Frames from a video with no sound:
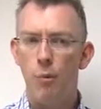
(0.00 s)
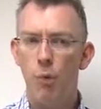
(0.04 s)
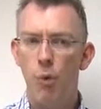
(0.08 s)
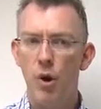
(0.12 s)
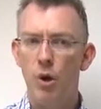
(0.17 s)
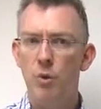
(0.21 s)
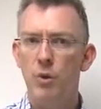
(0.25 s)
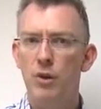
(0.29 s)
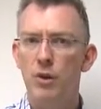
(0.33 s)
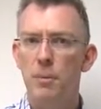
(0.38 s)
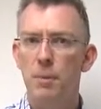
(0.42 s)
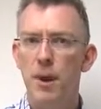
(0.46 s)

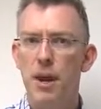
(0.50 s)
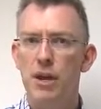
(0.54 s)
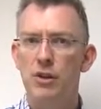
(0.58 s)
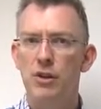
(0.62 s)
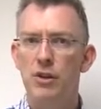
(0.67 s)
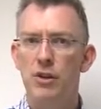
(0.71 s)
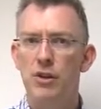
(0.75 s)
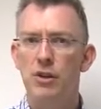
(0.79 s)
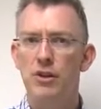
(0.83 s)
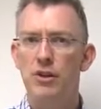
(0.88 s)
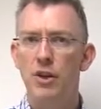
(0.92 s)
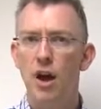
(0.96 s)
work with a
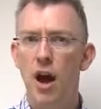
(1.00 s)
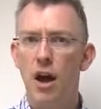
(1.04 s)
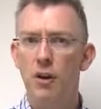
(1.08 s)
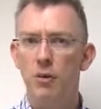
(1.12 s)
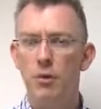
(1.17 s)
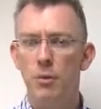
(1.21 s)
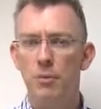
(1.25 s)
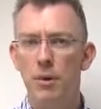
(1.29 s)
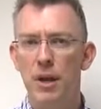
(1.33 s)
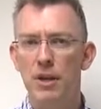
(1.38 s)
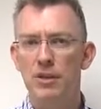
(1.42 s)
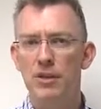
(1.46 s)
patient, talk
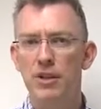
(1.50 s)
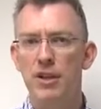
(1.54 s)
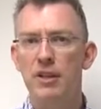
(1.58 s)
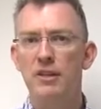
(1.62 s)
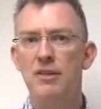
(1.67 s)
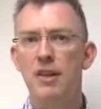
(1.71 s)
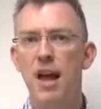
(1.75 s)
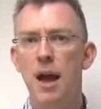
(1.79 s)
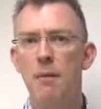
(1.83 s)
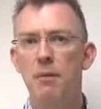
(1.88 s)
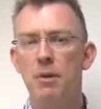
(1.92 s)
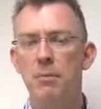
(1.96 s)
to a patient,
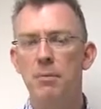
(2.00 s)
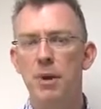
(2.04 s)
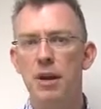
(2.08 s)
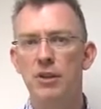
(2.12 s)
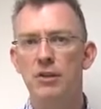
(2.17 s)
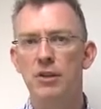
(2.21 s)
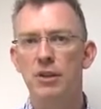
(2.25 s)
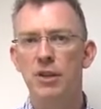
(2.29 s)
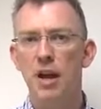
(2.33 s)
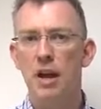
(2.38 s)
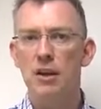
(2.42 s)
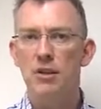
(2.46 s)
examine the
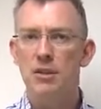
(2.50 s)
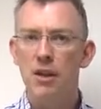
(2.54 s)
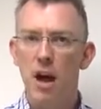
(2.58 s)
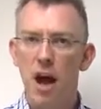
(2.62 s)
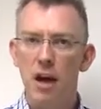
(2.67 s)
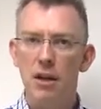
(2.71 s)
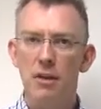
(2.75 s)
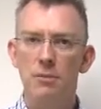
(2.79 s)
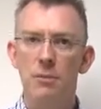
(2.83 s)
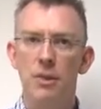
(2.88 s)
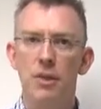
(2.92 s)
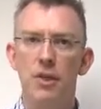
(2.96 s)
patient, and
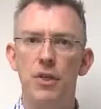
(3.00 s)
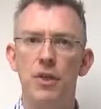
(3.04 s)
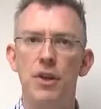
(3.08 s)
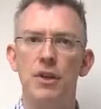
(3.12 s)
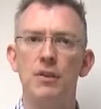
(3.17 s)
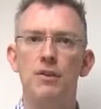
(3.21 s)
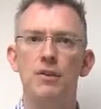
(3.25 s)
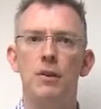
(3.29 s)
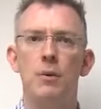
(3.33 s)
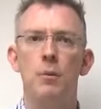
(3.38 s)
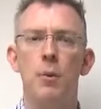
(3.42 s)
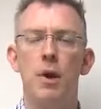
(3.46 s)
document
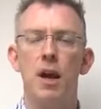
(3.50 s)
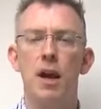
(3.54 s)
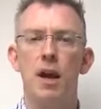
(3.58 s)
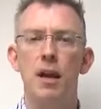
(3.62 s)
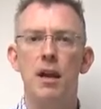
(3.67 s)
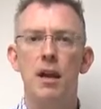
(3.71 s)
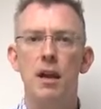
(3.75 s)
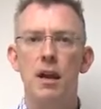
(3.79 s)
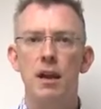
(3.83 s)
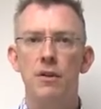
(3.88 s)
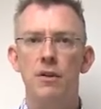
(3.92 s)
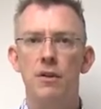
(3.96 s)
things in a
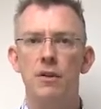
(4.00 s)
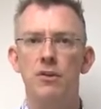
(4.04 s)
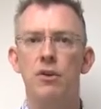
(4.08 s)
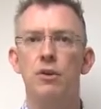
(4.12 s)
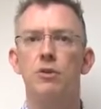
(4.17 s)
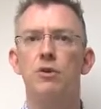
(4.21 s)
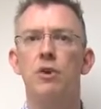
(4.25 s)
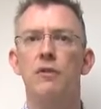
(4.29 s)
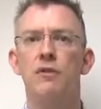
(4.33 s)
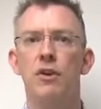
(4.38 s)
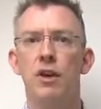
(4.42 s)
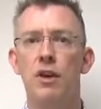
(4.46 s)
way that
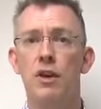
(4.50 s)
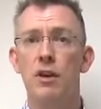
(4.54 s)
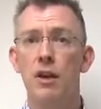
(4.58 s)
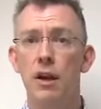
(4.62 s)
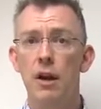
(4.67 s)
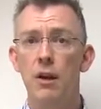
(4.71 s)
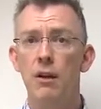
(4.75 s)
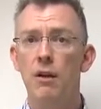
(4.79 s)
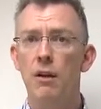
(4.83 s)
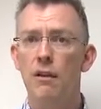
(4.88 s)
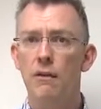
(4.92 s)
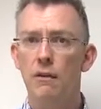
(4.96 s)
shows you have a
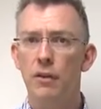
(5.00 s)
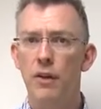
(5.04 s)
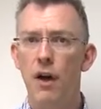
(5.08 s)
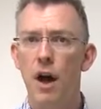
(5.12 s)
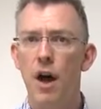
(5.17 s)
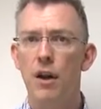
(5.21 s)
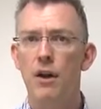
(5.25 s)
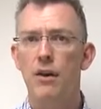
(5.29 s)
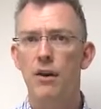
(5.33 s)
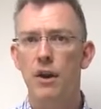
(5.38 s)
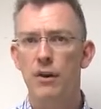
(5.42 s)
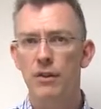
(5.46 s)
clarity of
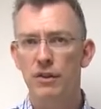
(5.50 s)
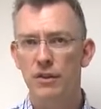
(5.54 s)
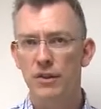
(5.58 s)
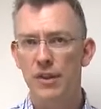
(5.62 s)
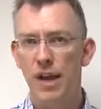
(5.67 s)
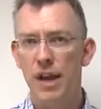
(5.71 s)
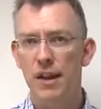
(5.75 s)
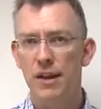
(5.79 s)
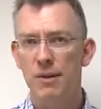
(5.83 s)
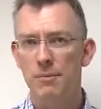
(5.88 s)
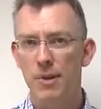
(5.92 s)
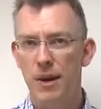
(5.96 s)
thought and
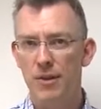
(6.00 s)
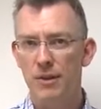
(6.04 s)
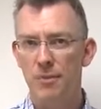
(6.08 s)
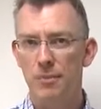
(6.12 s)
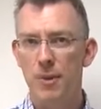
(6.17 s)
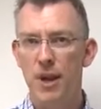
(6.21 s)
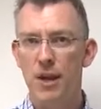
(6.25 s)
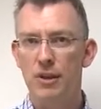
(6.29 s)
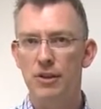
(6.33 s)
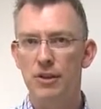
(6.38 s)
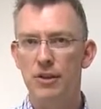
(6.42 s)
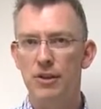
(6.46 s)
understanding about the
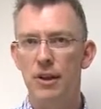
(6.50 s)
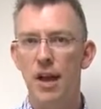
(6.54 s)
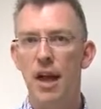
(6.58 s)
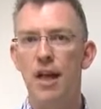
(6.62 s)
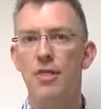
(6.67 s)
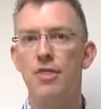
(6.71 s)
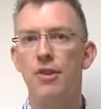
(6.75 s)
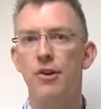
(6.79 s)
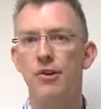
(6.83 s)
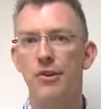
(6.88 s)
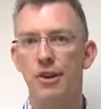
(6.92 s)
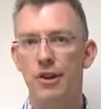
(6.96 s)
patient
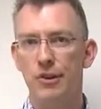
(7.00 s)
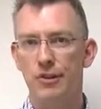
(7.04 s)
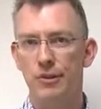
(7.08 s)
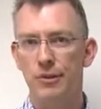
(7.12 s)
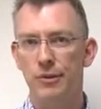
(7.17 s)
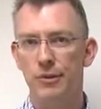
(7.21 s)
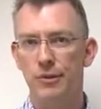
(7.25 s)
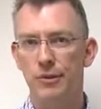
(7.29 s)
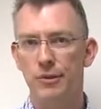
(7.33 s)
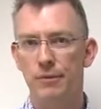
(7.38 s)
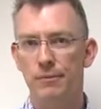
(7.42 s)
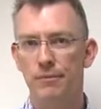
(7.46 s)
and their
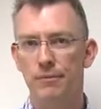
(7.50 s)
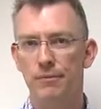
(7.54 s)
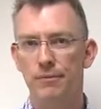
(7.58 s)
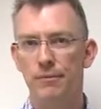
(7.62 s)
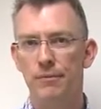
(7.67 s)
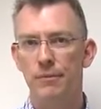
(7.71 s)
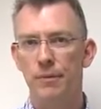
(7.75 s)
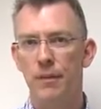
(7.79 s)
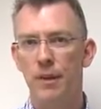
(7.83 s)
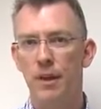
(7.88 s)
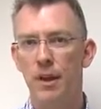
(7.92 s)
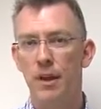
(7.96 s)
issues.
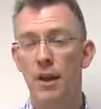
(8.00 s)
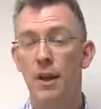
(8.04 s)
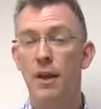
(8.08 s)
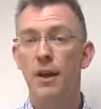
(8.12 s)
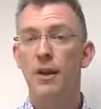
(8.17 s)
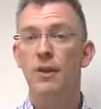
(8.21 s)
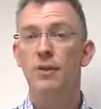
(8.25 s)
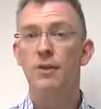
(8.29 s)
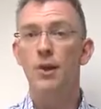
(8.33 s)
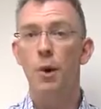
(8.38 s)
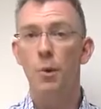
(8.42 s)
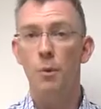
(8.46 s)

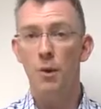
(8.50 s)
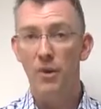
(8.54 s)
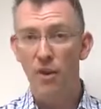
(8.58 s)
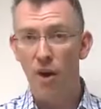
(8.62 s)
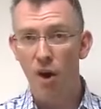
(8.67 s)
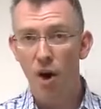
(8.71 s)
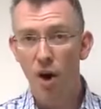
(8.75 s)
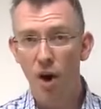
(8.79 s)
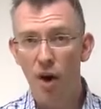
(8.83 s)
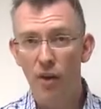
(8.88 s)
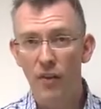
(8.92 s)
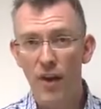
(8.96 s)
So with
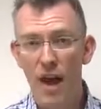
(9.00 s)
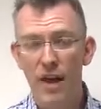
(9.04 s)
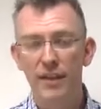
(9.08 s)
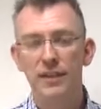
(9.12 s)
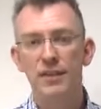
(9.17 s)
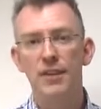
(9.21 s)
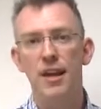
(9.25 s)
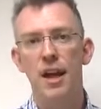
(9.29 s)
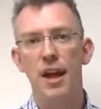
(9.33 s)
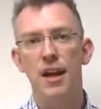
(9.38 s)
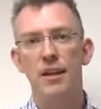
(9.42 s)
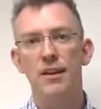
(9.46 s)
all
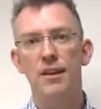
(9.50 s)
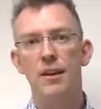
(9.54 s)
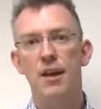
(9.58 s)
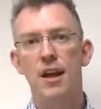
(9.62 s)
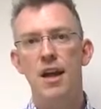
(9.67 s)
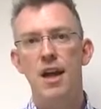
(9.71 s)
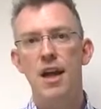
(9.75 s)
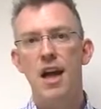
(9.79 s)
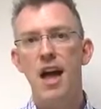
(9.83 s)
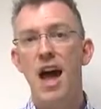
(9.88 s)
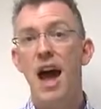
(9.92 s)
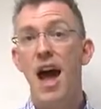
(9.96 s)
that said,
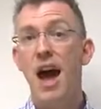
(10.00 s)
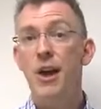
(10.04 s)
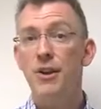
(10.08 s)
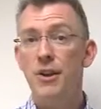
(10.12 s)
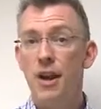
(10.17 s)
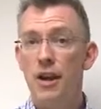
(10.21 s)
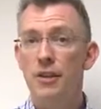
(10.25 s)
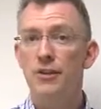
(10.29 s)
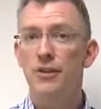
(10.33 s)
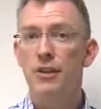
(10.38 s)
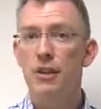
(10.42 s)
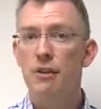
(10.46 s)
how do
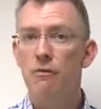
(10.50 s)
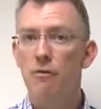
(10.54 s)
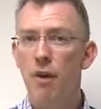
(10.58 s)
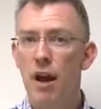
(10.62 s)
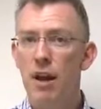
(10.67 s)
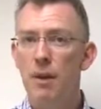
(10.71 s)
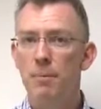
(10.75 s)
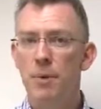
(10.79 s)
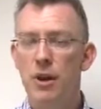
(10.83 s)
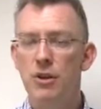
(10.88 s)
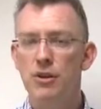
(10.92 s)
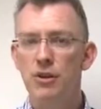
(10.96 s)
you actually
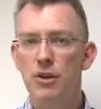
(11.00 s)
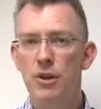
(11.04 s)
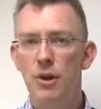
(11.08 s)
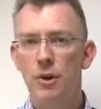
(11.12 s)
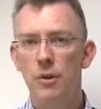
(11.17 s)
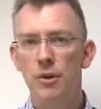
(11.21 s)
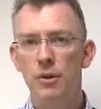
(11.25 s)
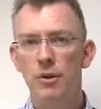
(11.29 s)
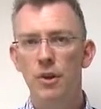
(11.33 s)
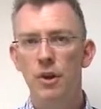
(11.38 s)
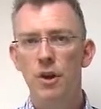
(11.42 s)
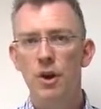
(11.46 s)
write a patient
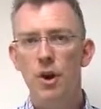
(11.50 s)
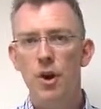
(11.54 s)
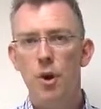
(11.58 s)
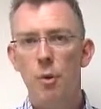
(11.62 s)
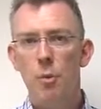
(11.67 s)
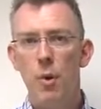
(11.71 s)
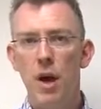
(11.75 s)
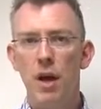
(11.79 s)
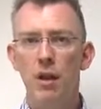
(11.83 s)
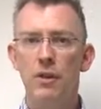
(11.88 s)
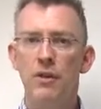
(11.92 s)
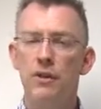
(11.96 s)
note?
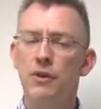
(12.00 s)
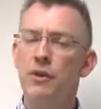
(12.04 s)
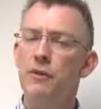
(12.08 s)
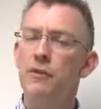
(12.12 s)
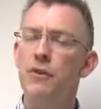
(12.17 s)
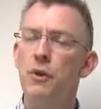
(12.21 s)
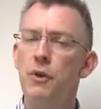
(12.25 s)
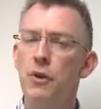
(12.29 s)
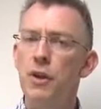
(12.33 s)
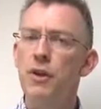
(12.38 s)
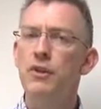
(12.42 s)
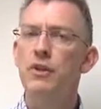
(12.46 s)
Well, there's a
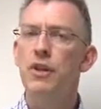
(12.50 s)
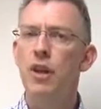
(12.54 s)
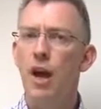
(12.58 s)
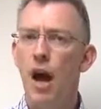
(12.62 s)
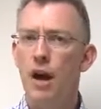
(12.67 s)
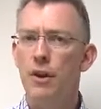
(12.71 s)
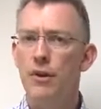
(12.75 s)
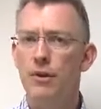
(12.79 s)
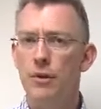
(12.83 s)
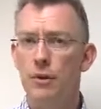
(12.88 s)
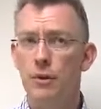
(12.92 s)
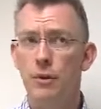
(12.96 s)
few things you
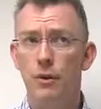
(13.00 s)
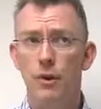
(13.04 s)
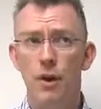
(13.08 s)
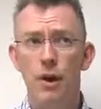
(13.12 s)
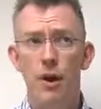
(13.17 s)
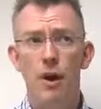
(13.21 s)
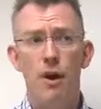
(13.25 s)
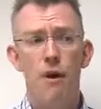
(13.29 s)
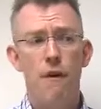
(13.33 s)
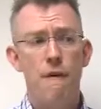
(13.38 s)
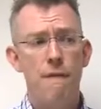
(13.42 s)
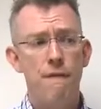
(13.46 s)
got to do.
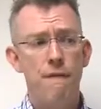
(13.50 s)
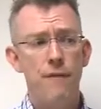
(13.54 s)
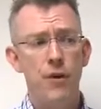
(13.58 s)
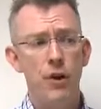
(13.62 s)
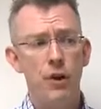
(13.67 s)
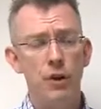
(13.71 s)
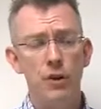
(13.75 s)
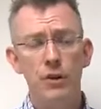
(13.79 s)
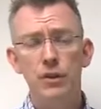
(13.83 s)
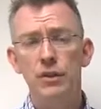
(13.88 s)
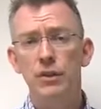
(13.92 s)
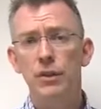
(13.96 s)

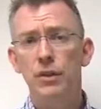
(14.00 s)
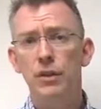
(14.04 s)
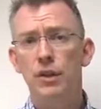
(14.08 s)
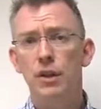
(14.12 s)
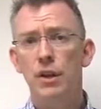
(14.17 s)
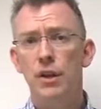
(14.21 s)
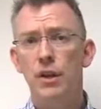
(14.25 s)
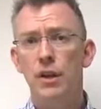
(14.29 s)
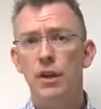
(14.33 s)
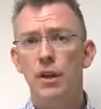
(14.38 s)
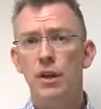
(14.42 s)
First,